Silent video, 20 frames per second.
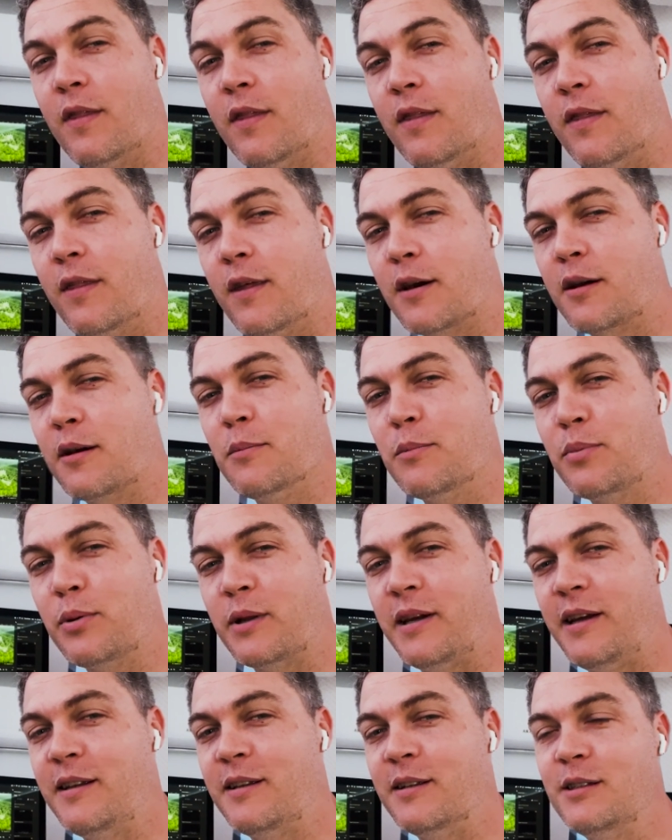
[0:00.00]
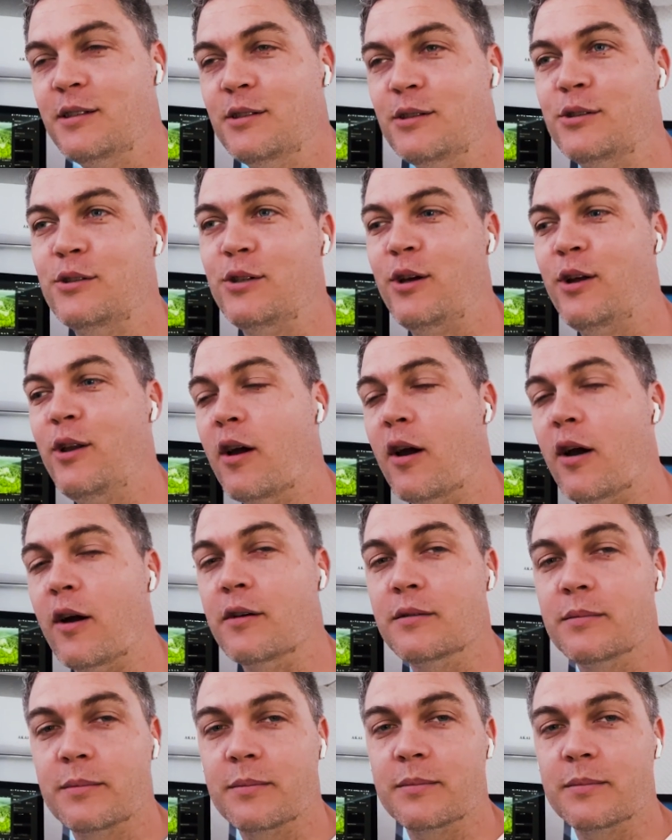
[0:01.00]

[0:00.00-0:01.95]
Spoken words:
The completed studio.